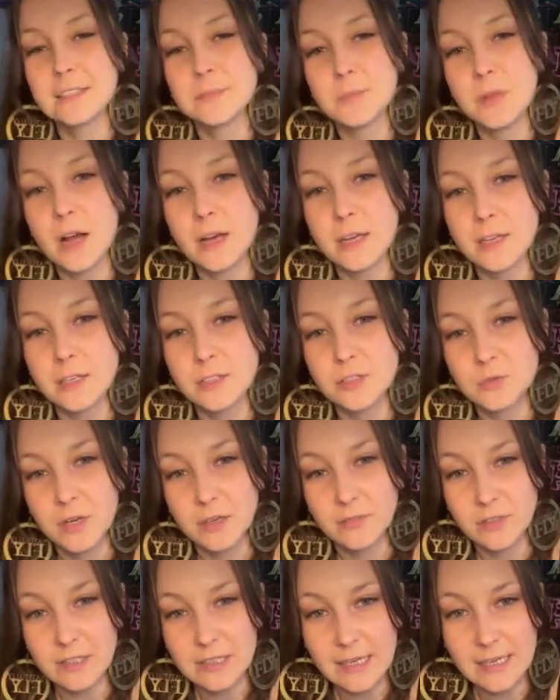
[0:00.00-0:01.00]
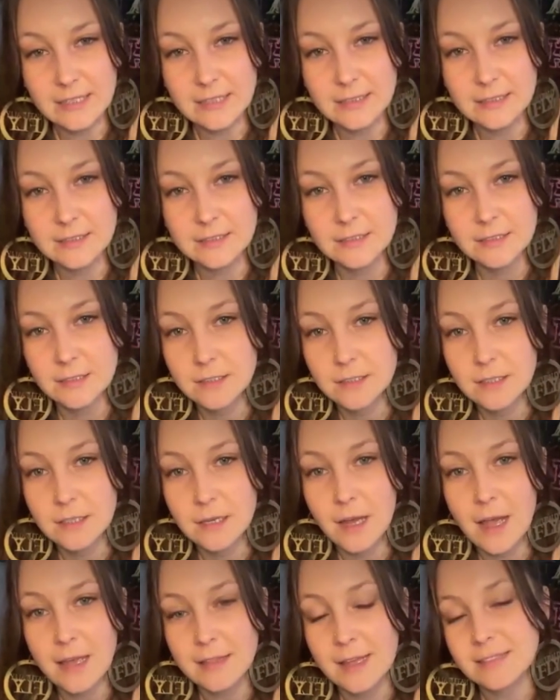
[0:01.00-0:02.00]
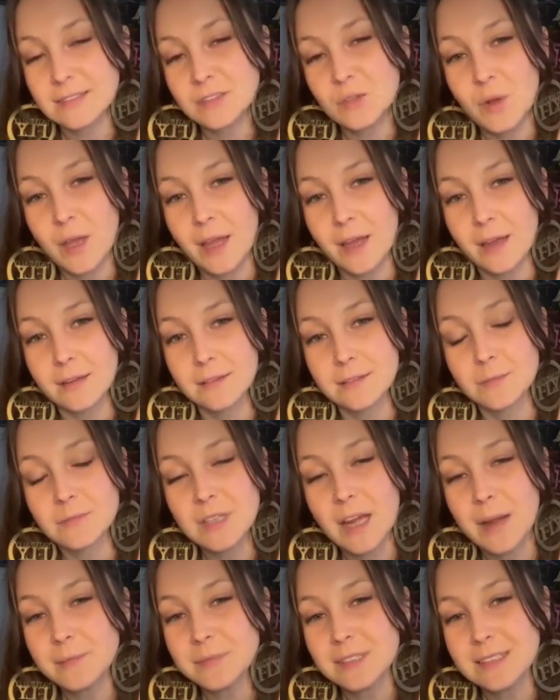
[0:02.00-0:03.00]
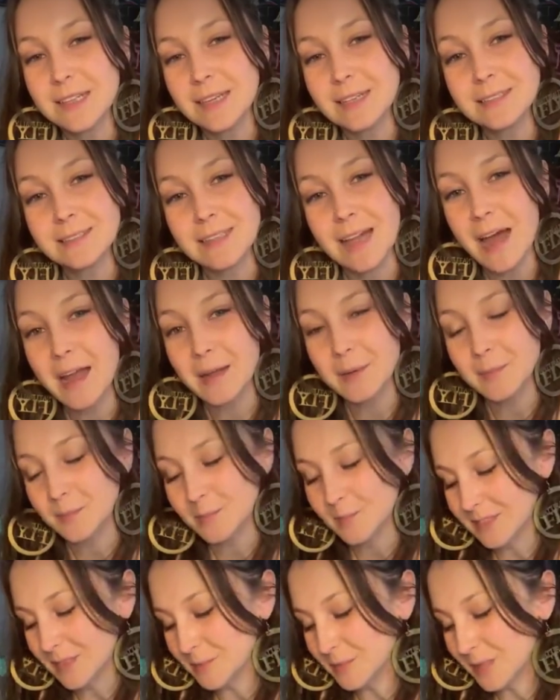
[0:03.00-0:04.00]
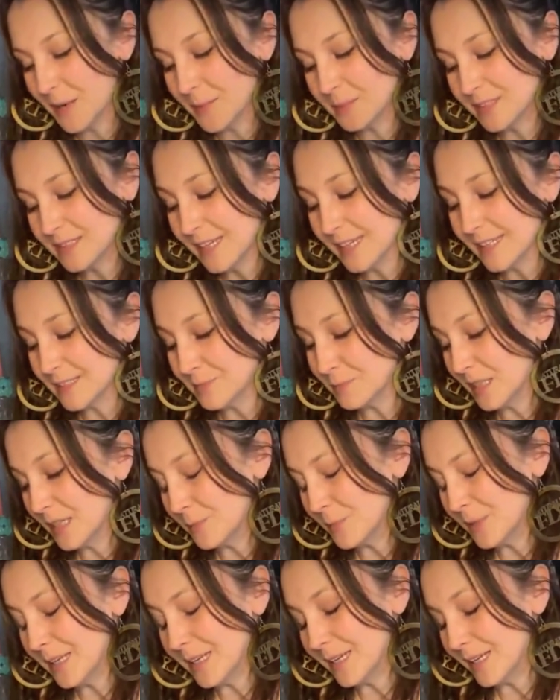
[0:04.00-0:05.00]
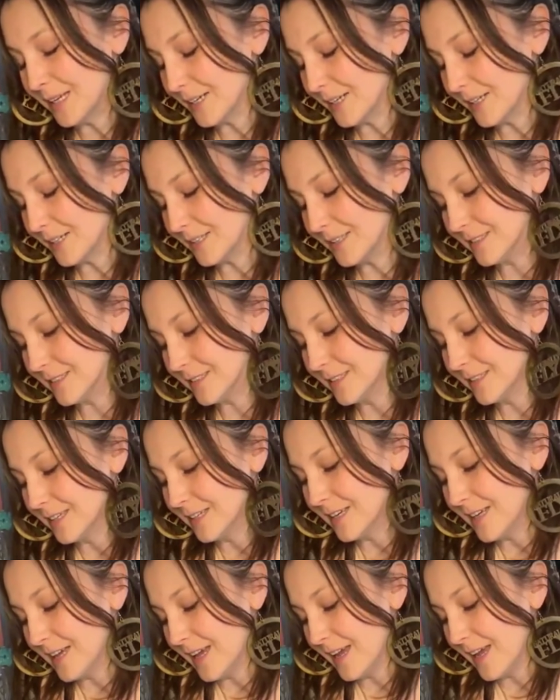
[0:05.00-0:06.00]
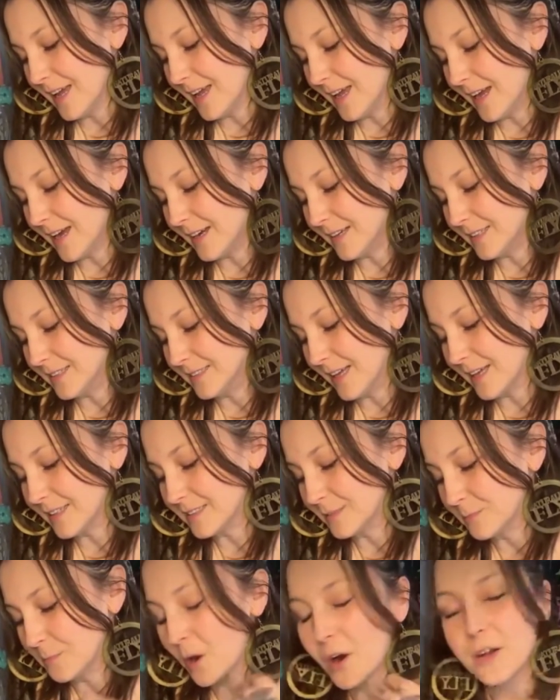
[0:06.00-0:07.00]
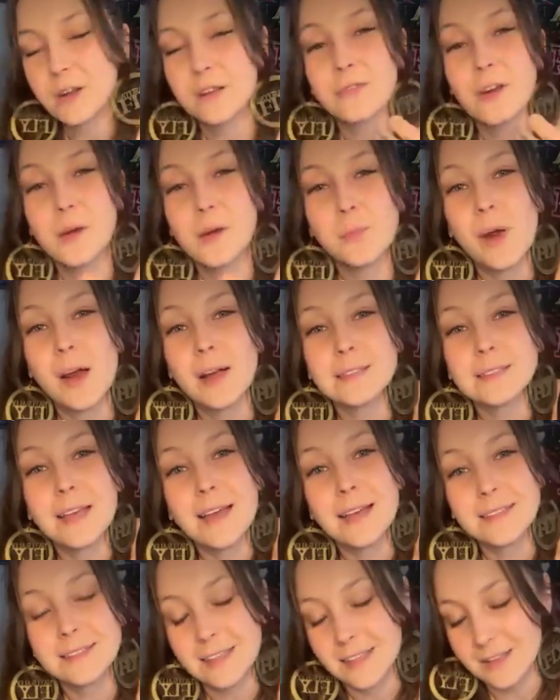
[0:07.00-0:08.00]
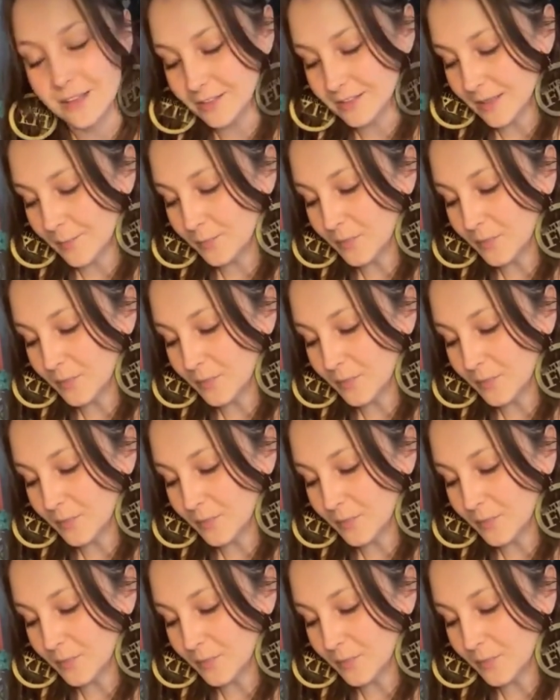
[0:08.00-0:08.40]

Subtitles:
this blockage, whatever that is. And that's okay. Sometimes it takes time. Sometimes it takes many, many years. And that's part of our process. And there's